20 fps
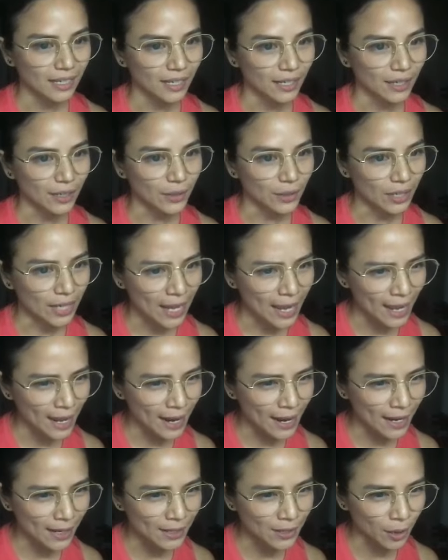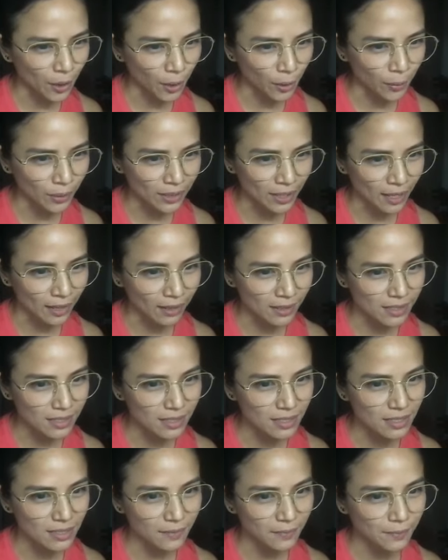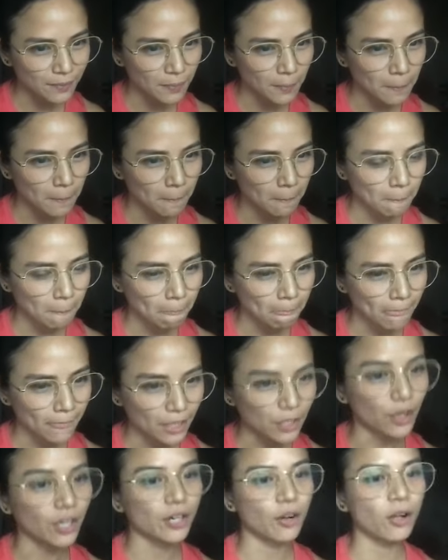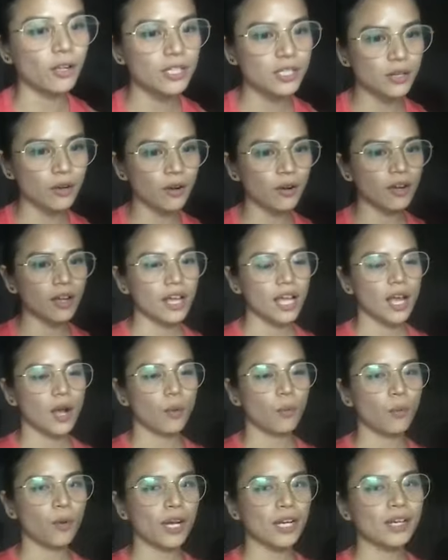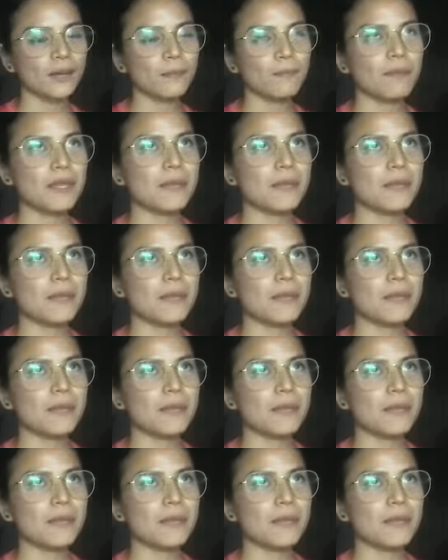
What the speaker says: yun. And what else? Yun. Also, when